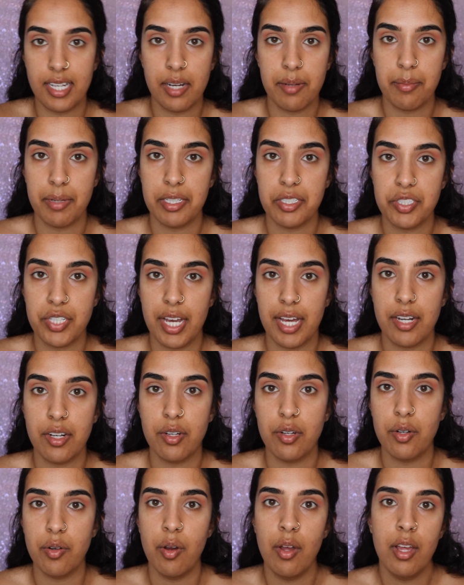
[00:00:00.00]
out my
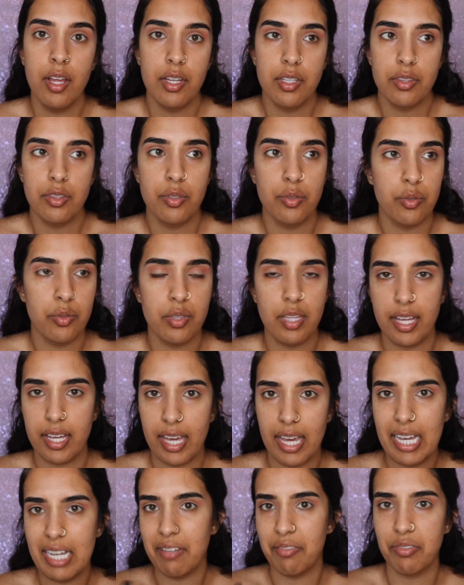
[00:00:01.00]
shadow through
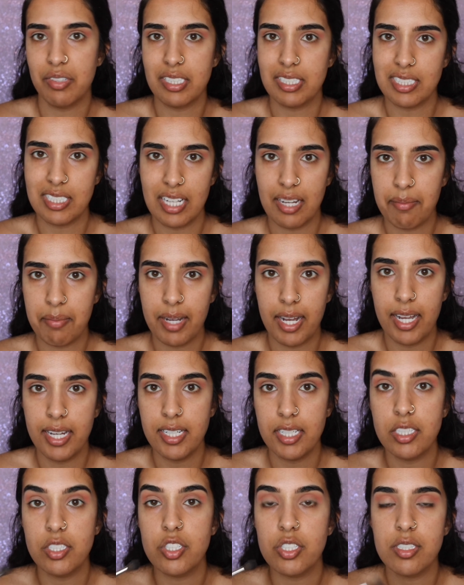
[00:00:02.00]
like every step,
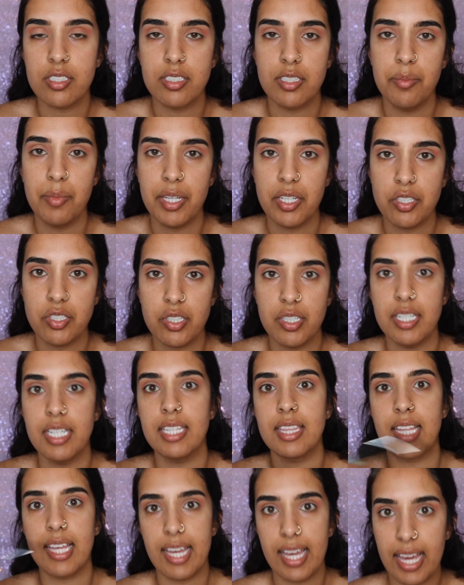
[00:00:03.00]
kind of just to make sure
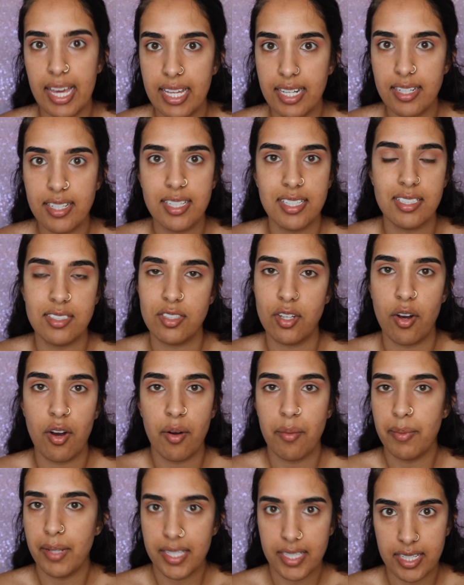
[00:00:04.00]
in the end it's
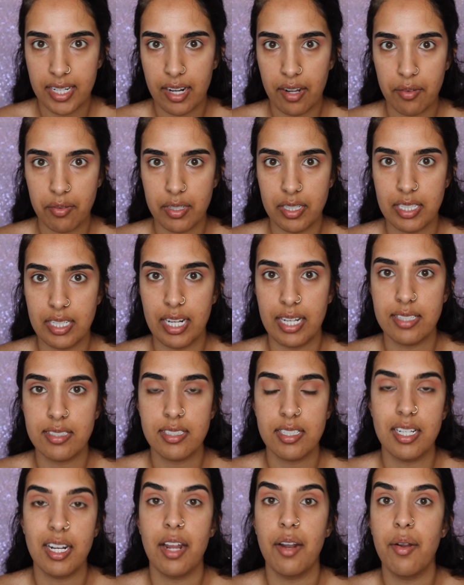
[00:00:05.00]
all blended out really
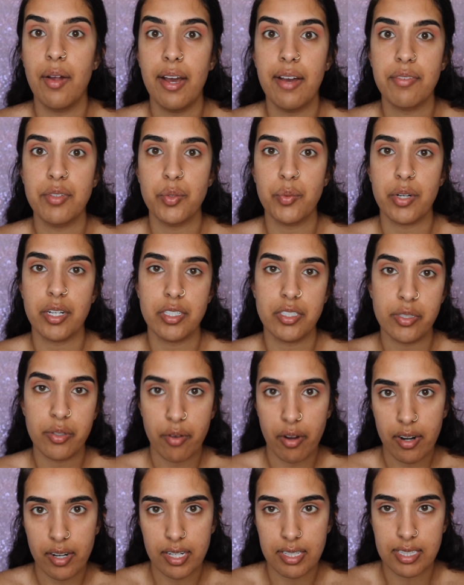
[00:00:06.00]
nicely and I don't have to work
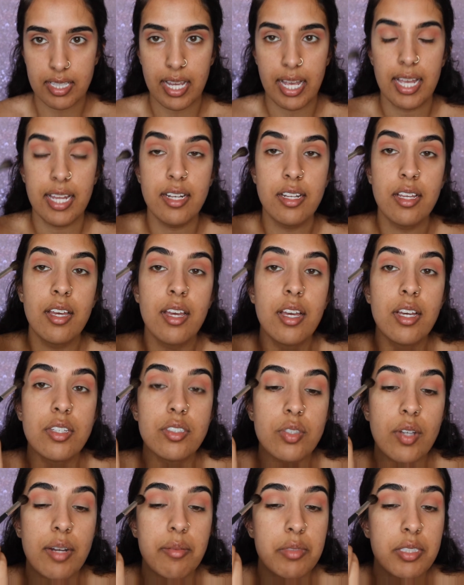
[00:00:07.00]
too hard at the end.
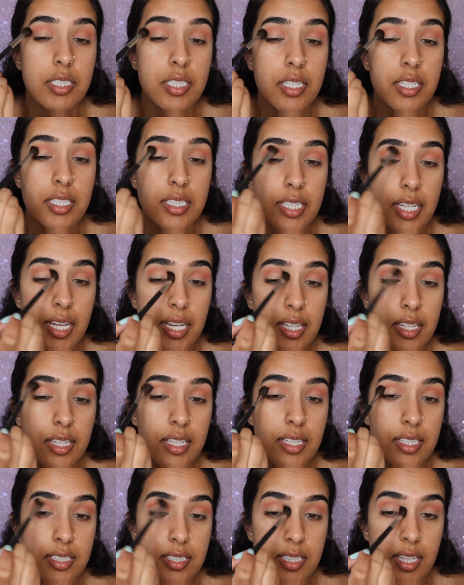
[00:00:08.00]
So I'm just going to take
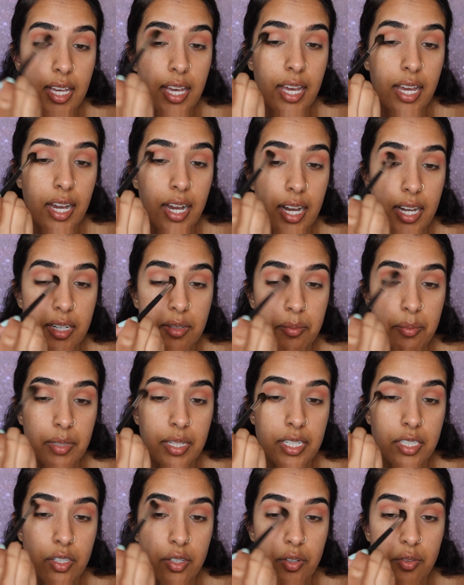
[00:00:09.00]
this and kind of
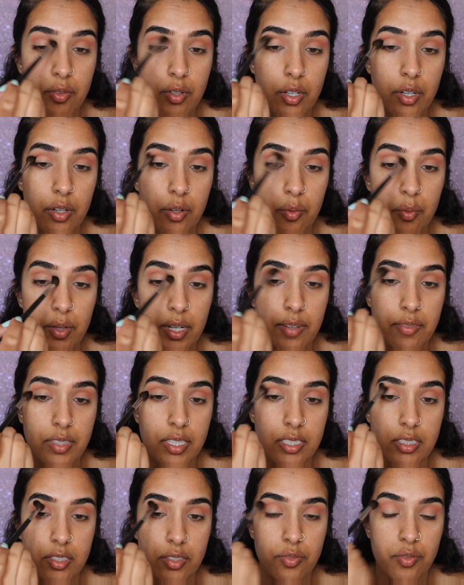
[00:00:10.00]
blend over what I've
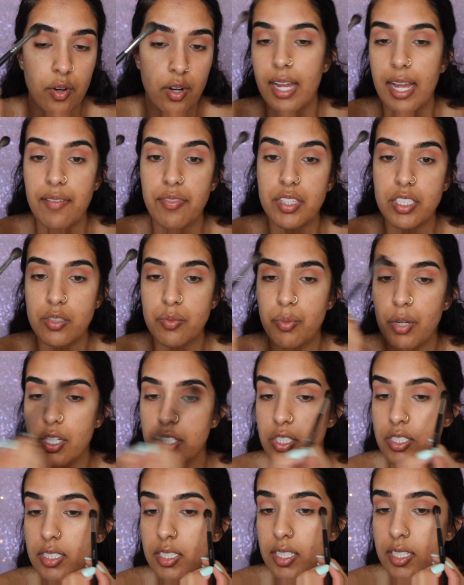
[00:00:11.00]
done so far, and this
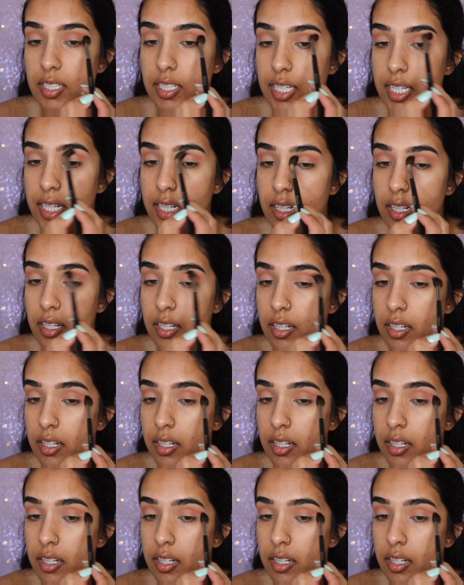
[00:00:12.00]
brush is clean.